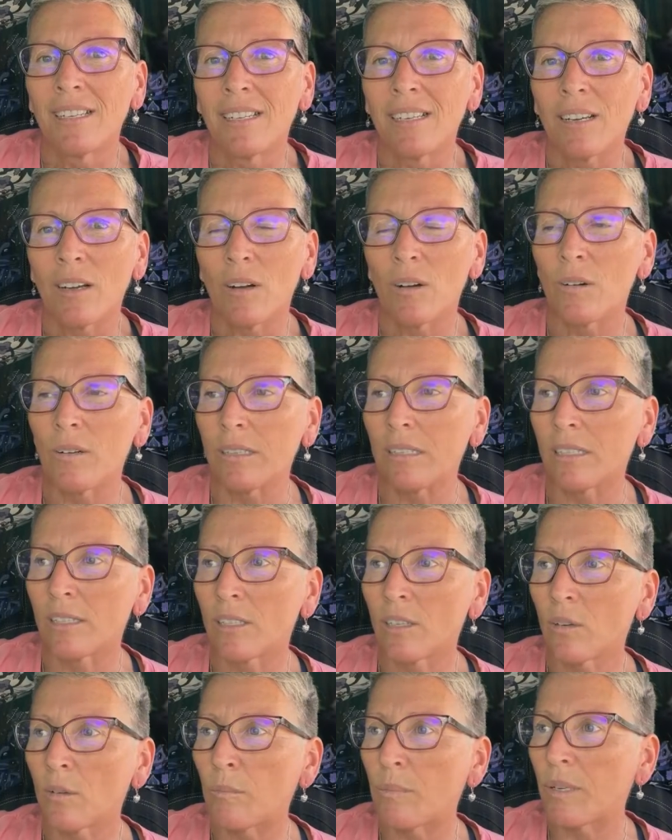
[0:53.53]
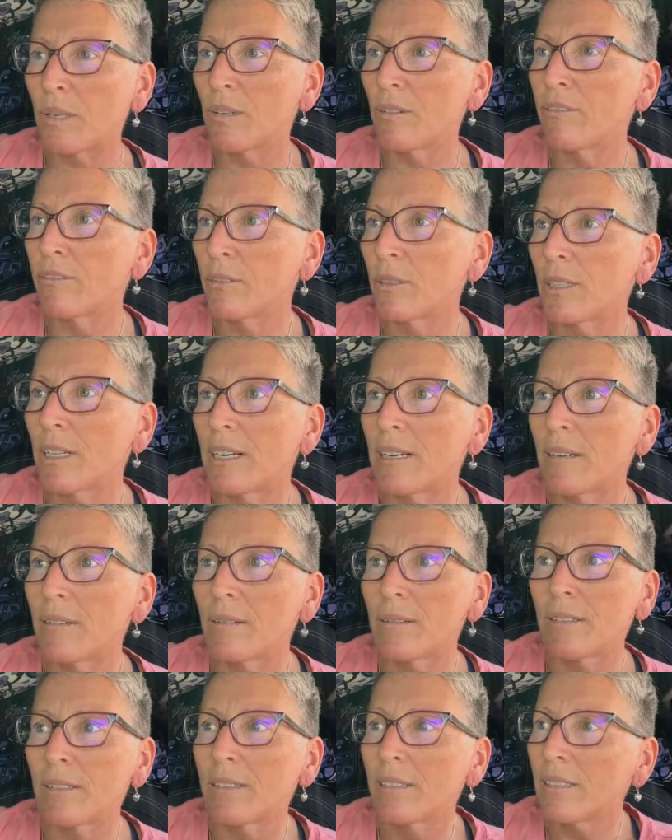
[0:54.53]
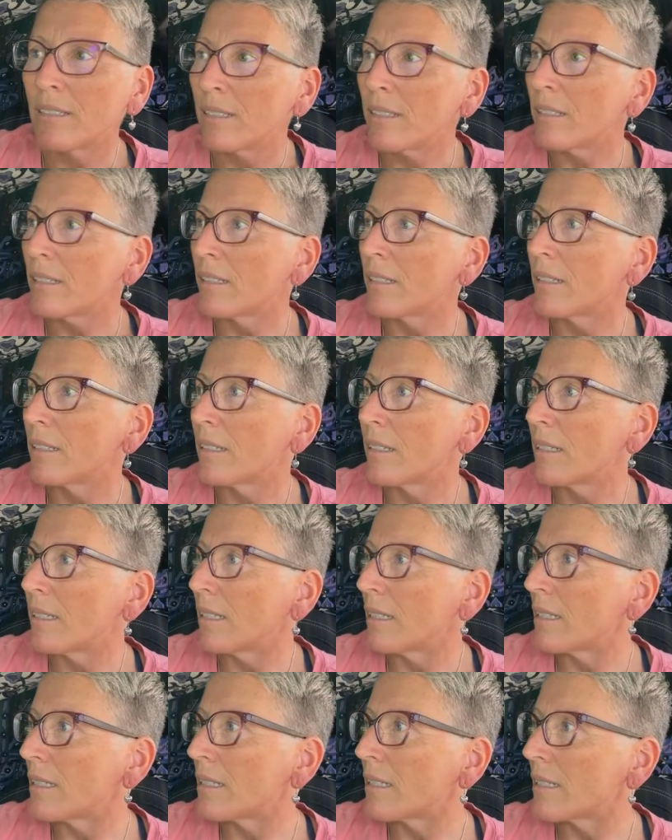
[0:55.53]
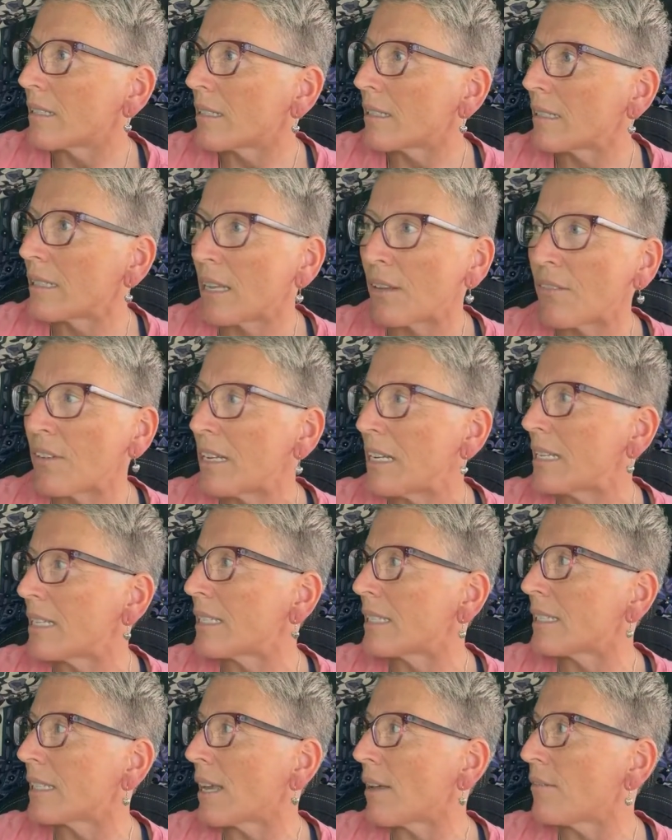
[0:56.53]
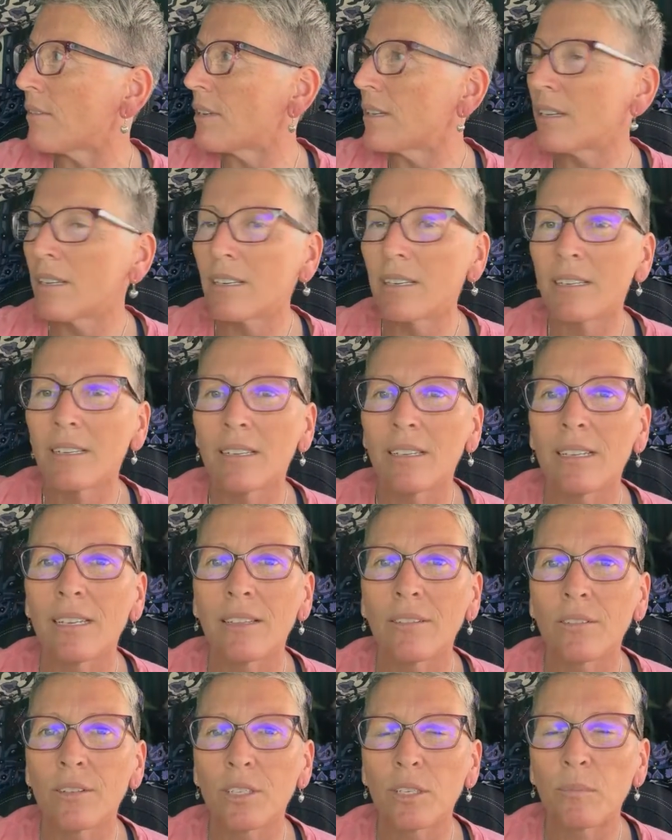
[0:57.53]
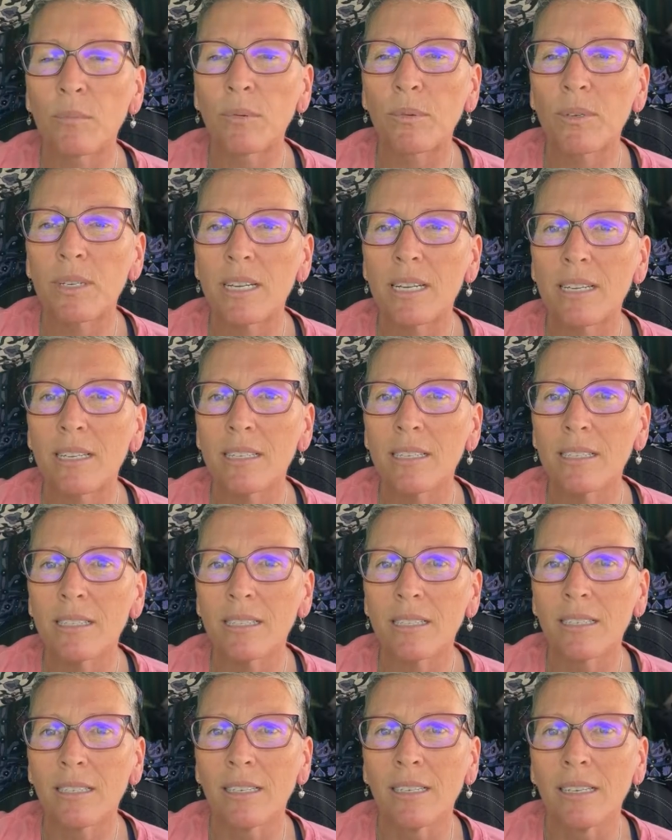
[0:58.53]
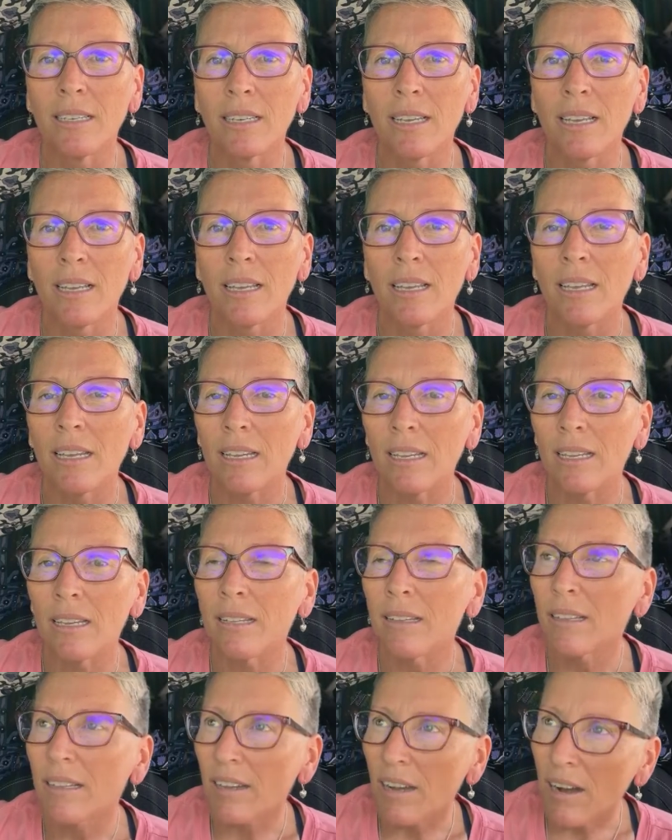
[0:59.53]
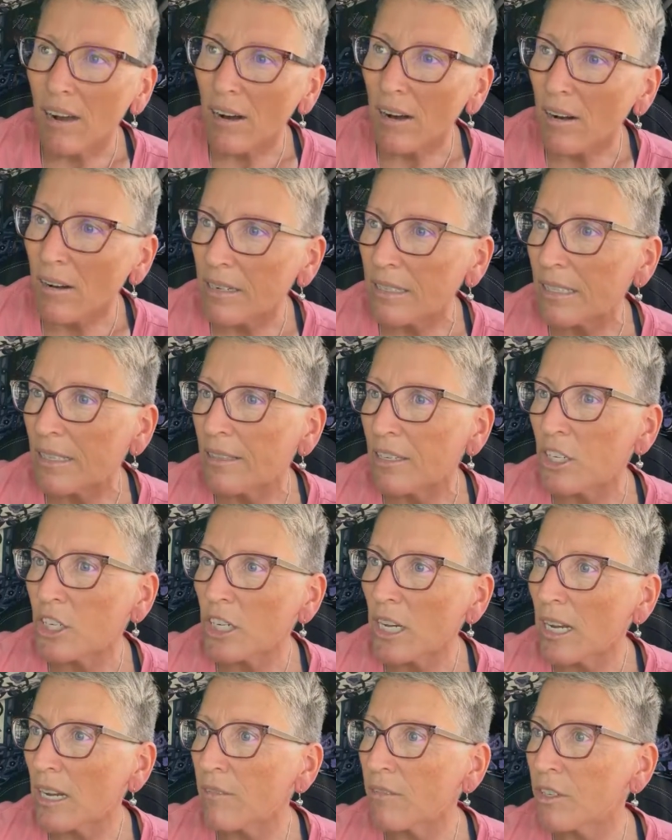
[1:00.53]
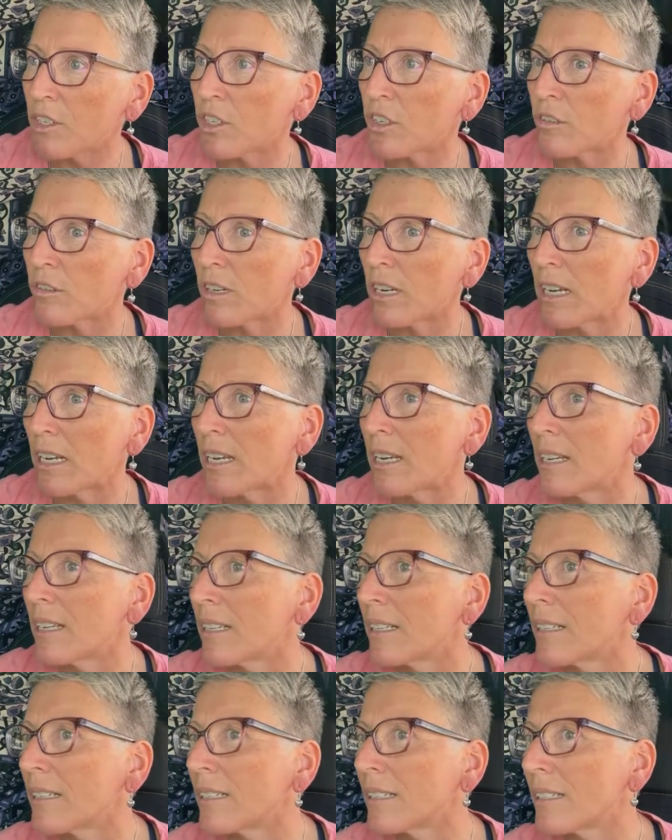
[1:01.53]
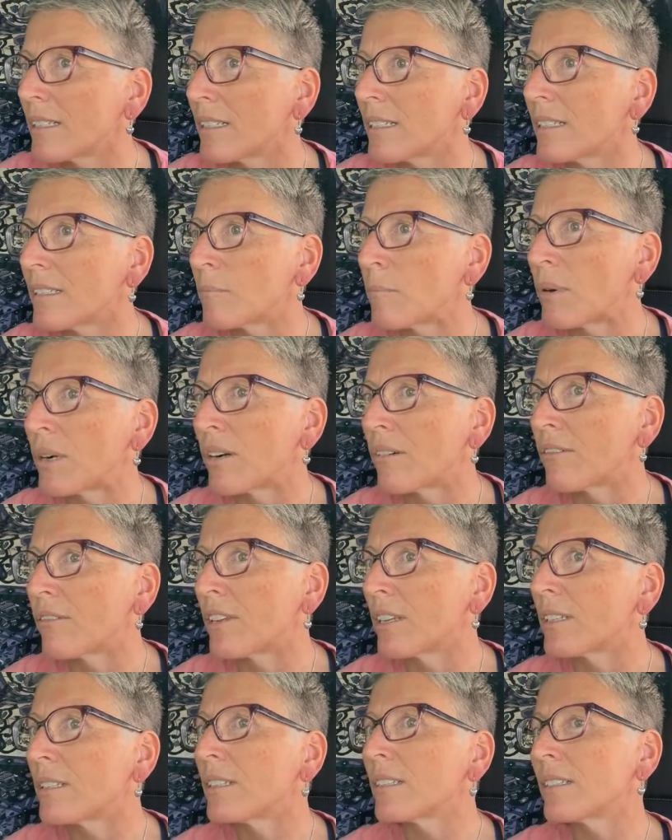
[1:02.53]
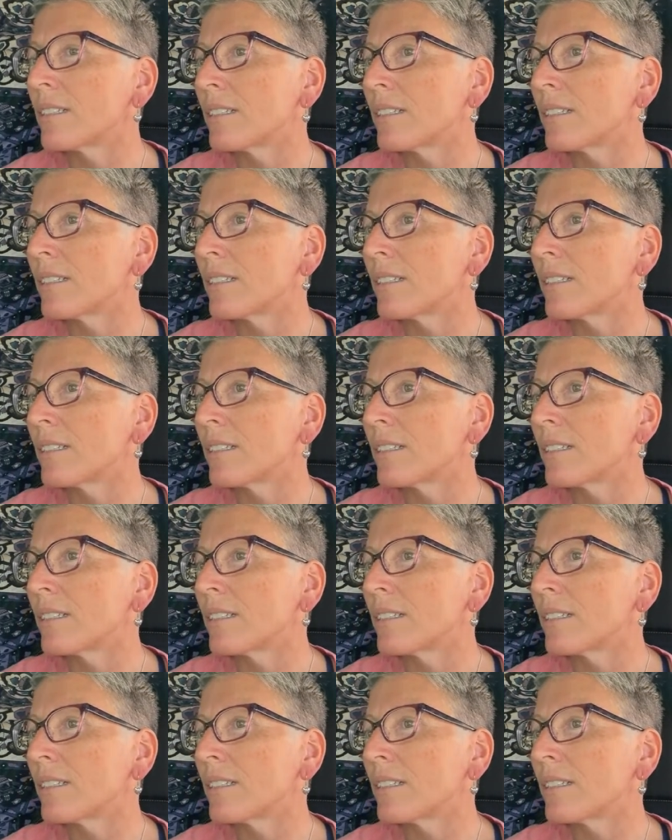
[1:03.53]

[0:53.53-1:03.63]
Oh, it's so beautiful out. It's 77 and there's a breeze and the car is in the shade of a tree. It's perfect.